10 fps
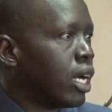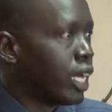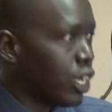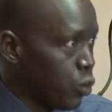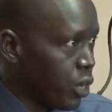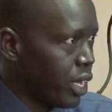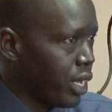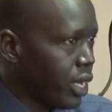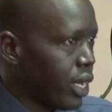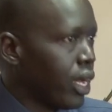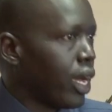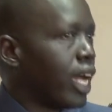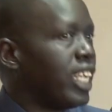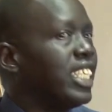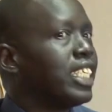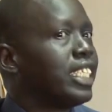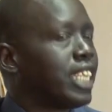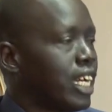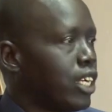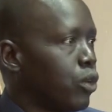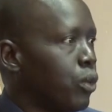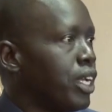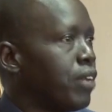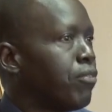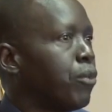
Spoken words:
gateway, and in return we